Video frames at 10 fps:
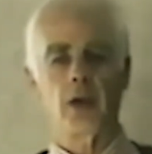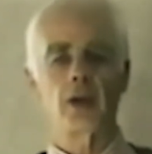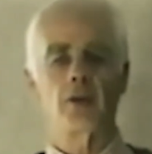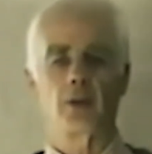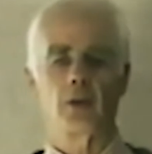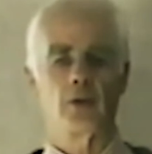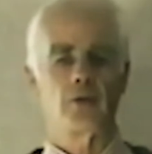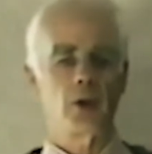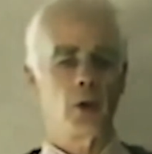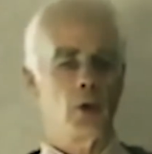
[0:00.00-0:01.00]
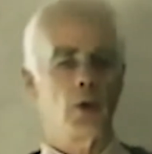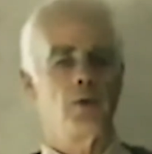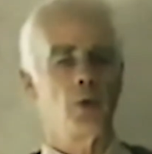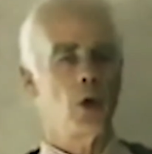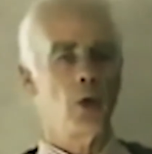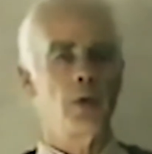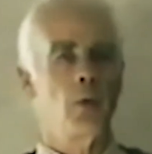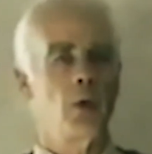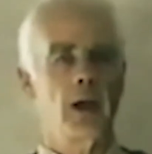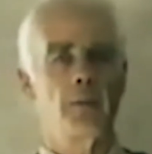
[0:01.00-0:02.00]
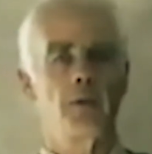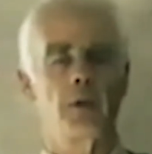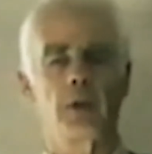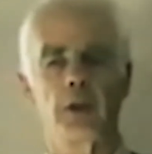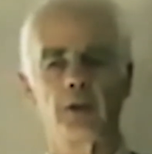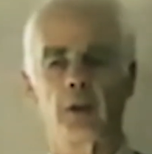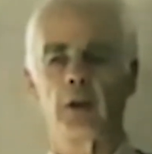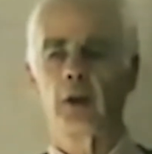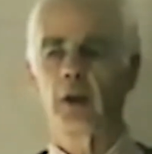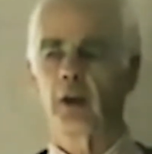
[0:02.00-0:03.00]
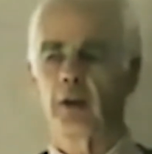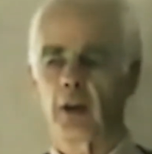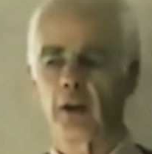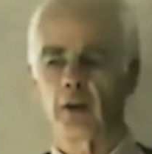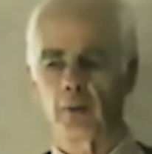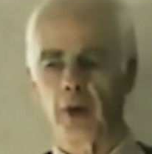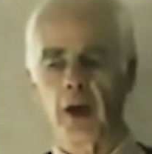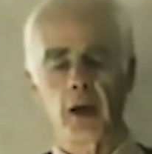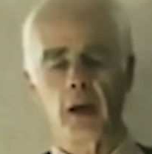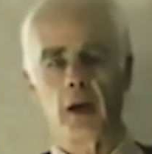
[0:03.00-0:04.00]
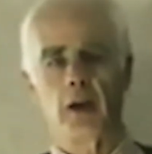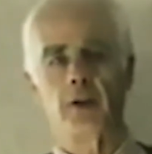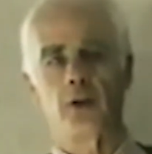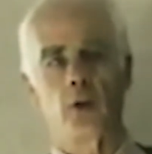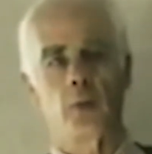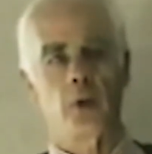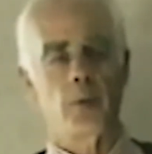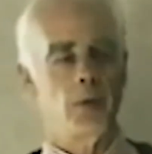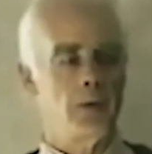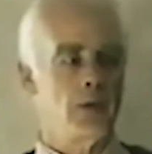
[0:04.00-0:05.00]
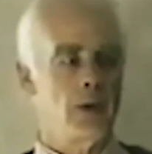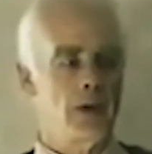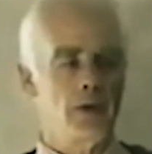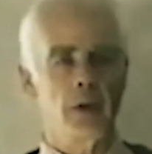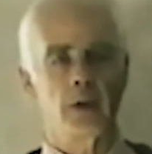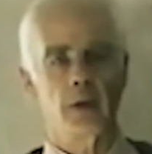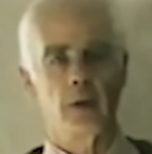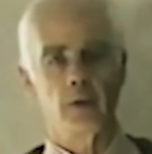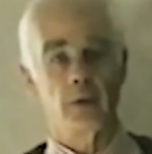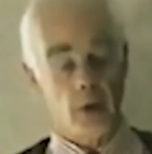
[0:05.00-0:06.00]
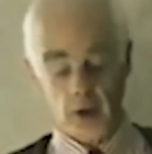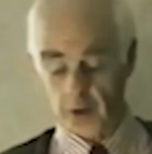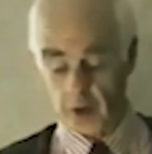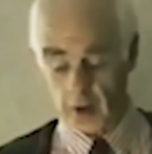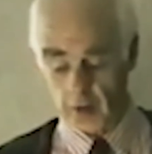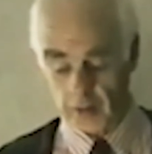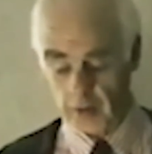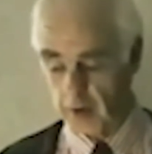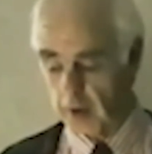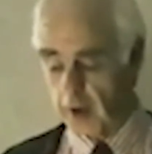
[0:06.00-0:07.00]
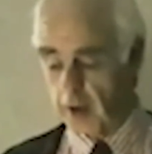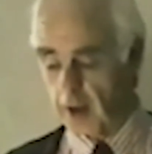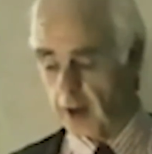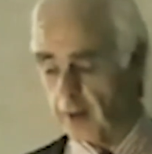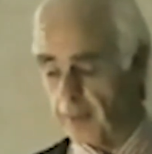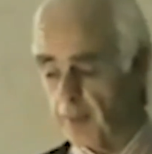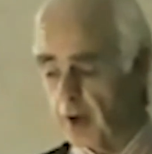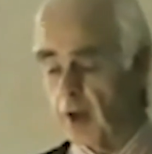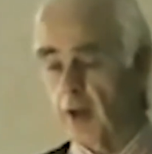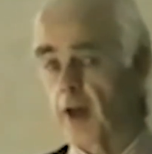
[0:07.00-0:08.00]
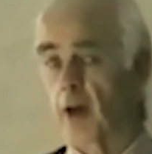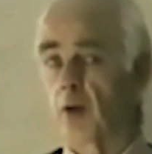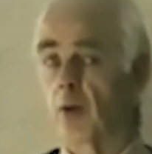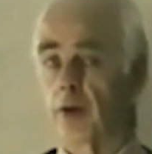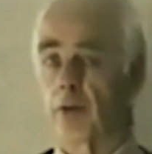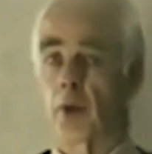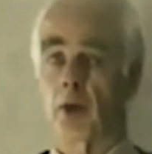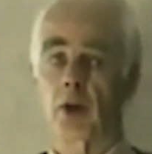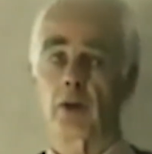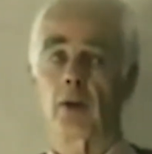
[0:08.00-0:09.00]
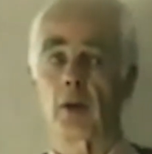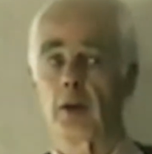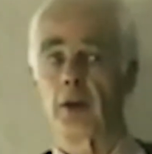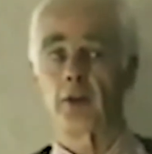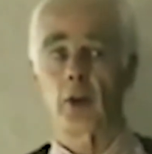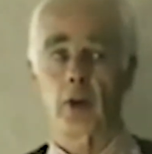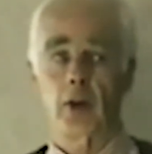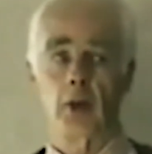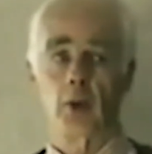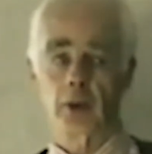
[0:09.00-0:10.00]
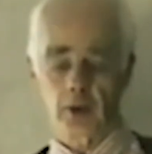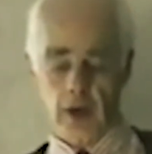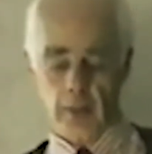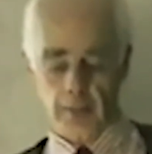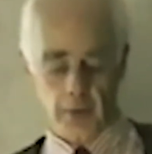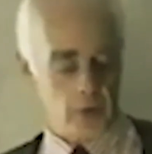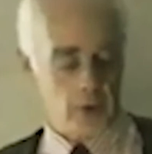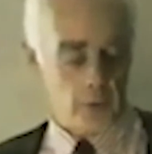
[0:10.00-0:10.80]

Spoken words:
function, to flow, if you copy what happens in nature, then by and large your problems of energy are solved. Now, if we look at historically what has happened